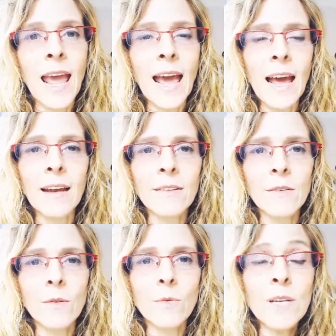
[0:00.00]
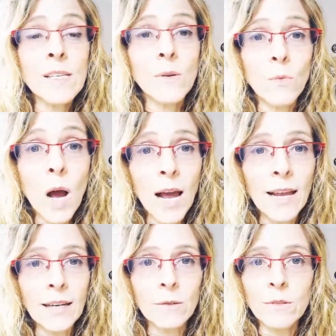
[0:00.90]
And the reason why,
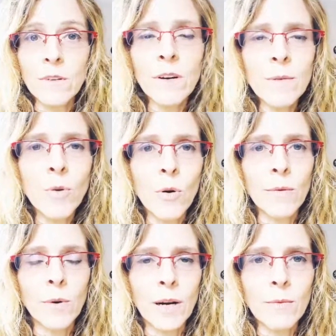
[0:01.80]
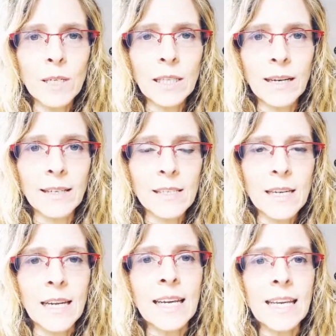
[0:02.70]
and it was very important what I realized,
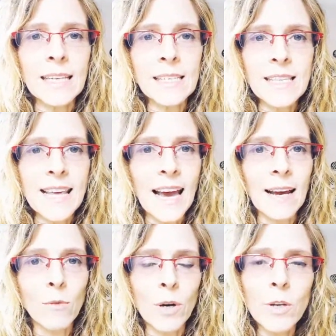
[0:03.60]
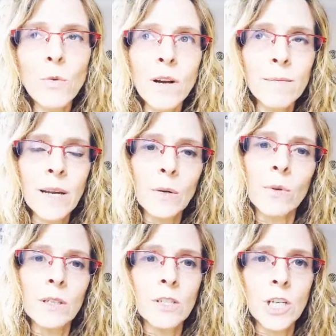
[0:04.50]
is that when you want to make
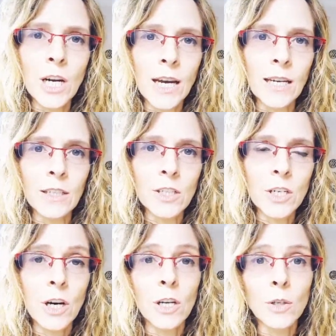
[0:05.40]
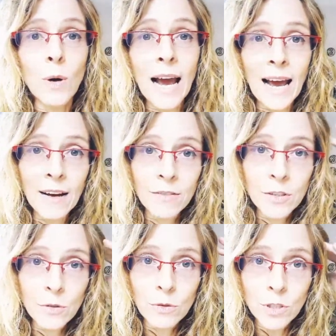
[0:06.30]
real change, you have
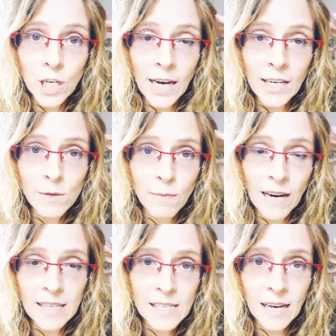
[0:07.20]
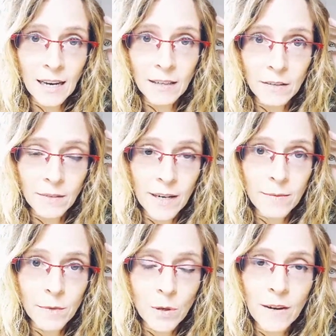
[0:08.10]
to change mindset,
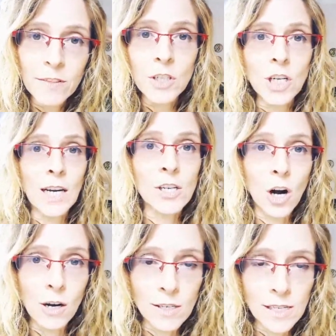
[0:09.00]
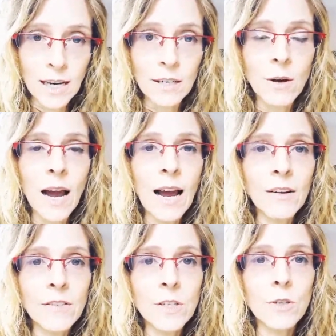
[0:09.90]
right? You have to change heart set. You
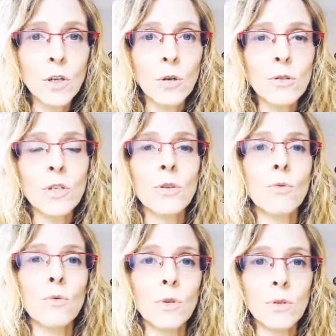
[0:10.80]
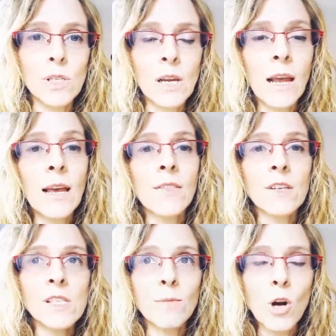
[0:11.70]
have to go to the roots, the
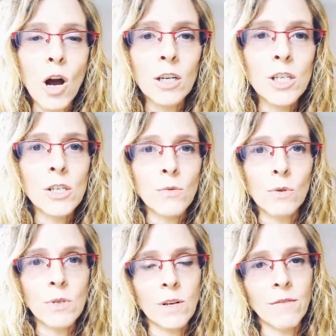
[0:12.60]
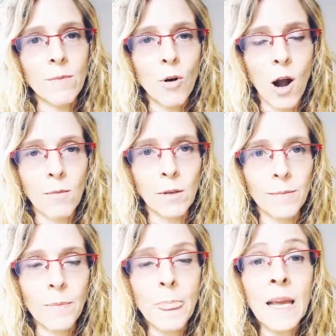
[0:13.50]
subconscious roots of the
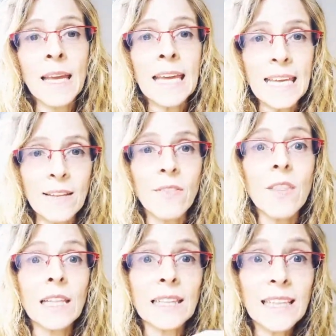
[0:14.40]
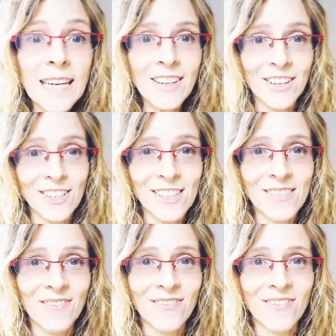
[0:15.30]
problem in the leaders
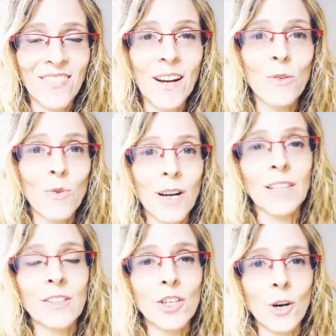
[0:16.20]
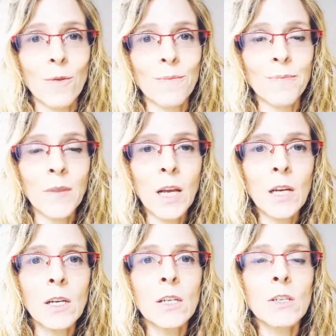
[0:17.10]
that are running the show.
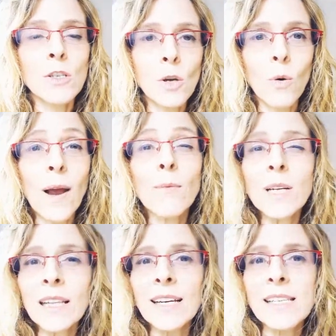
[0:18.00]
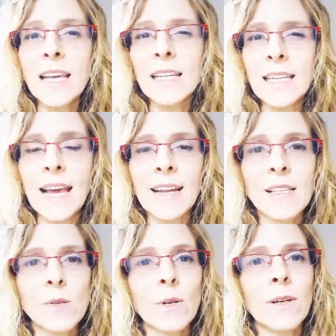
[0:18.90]
So I realized that in the end,
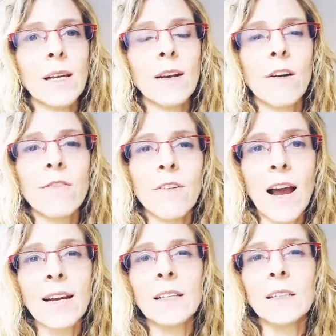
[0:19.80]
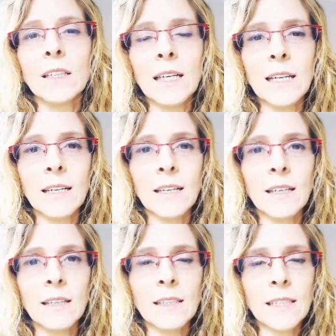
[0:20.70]
so in our final
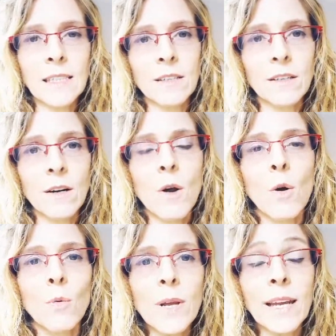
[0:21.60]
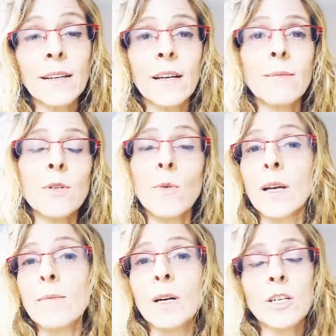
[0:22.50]
year, we ended up doing
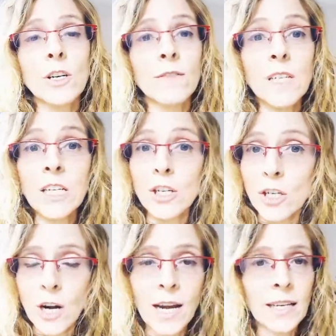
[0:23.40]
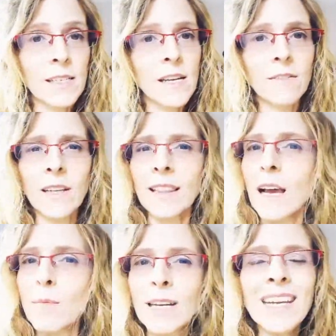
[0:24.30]
a bunch of teacher training and stuff like
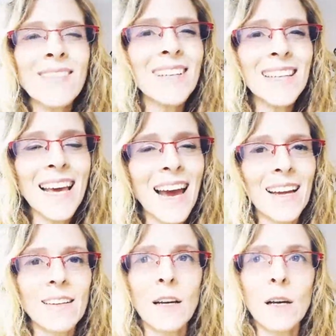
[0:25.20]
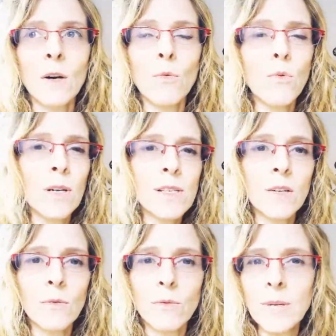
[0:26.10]
that. But even that
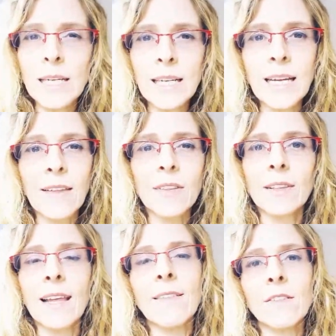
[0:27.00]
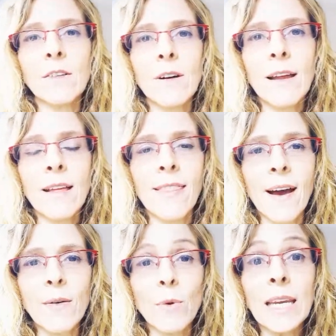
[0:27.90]
wasn't really at the level
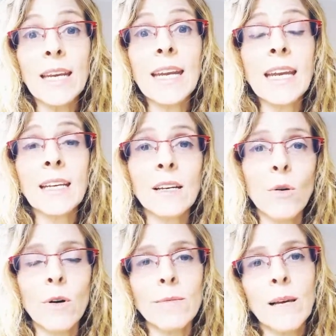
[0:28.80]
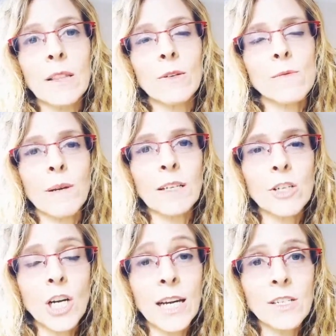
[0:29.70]
that we needed in order to make those bigger
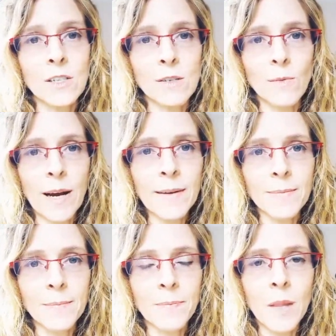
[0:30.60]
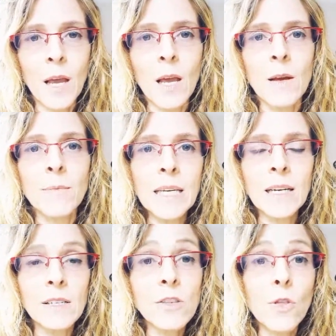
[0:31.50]
changes, right?
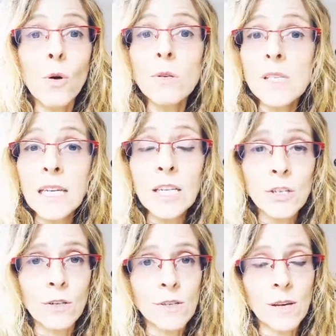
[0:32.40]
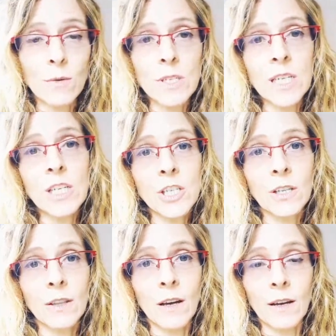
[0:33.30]
Because those teachers that were
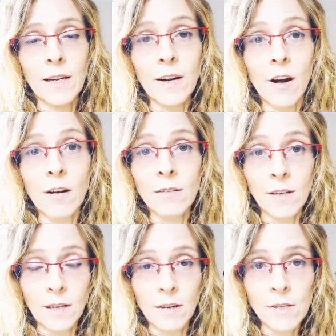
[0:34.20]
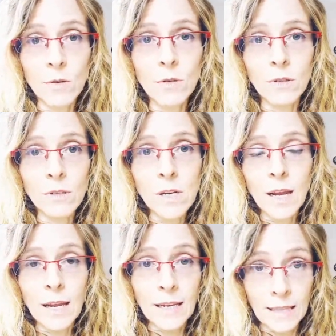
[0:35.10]
teaching in our schools,
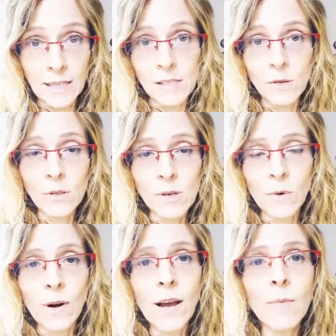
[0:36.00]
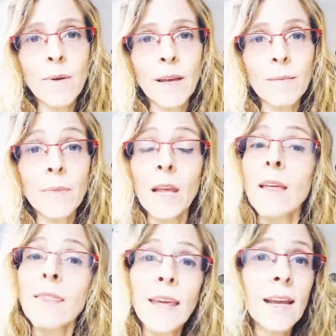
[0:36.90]
in these schools that we were helping,
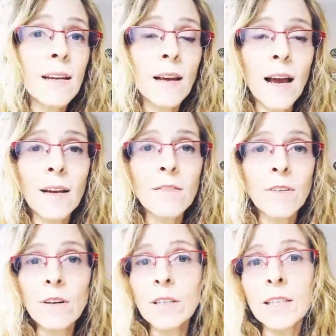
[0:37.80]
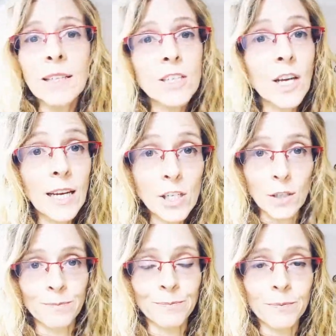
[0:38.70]
they had very little education.